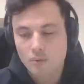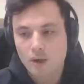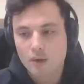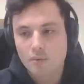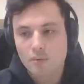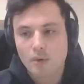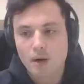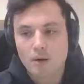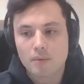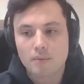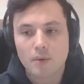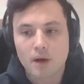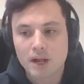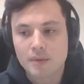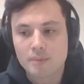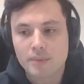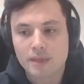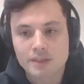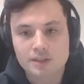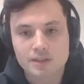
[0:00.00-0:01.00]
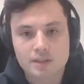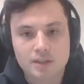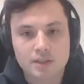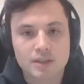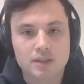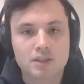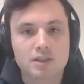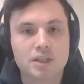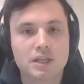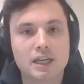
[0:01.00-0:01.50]
my
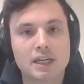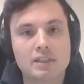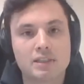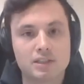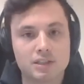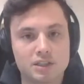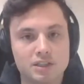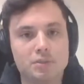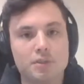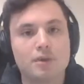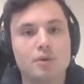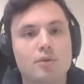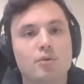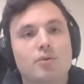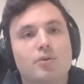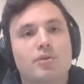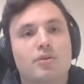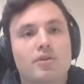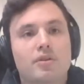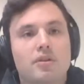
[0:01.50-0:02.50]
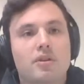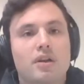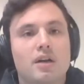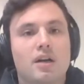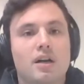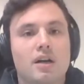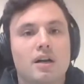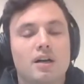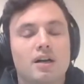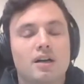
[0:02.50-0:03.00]
ambassador. Shout out to Jimmy Huth.
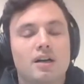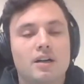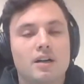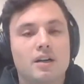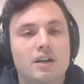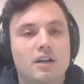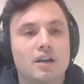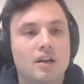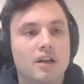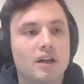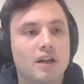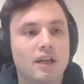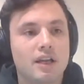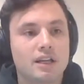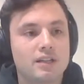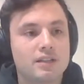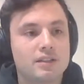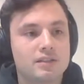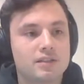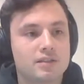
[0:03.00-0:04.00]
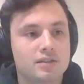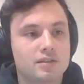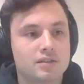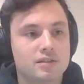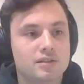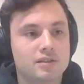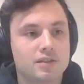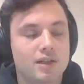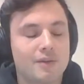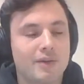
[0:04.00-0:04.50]
You know,
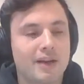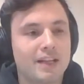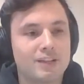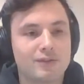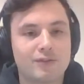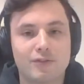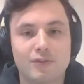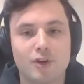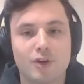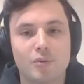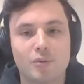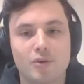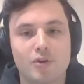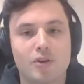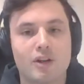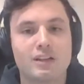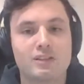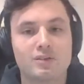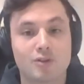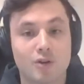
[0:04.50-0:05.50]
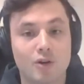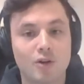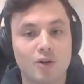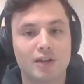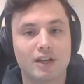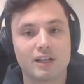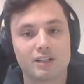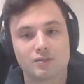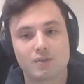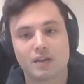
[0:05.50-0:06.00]
he's phenomenal. He's on
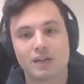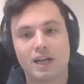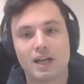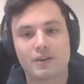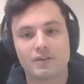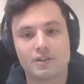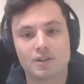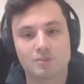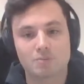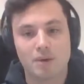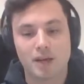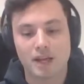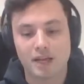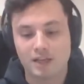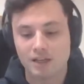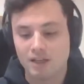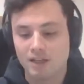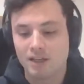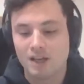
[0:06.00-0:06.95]
holidays right now in Spain,